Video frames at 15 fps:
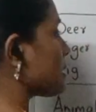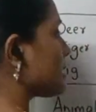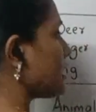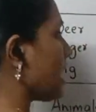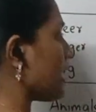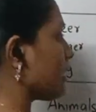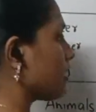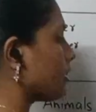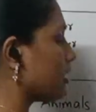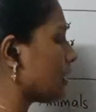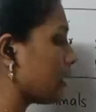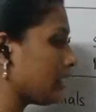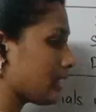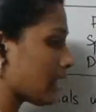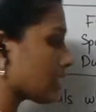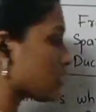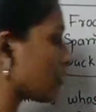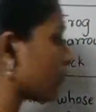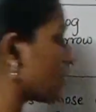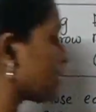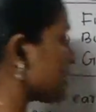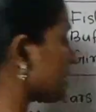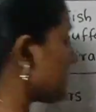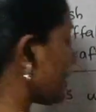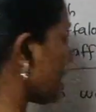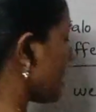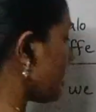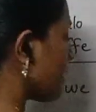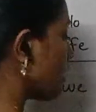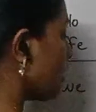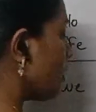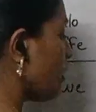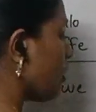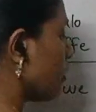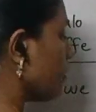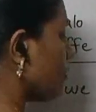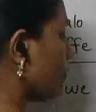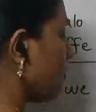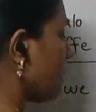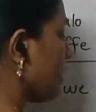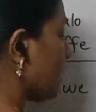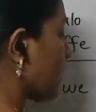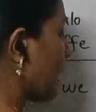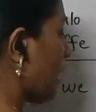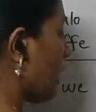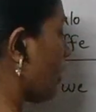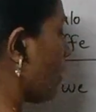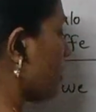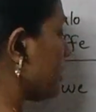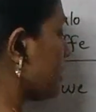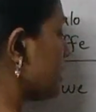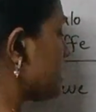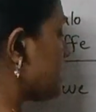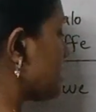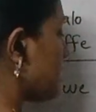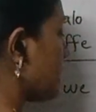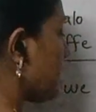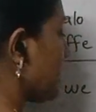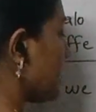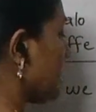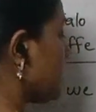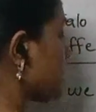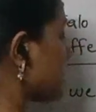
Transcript: Snake. In case of a snake, we cannot see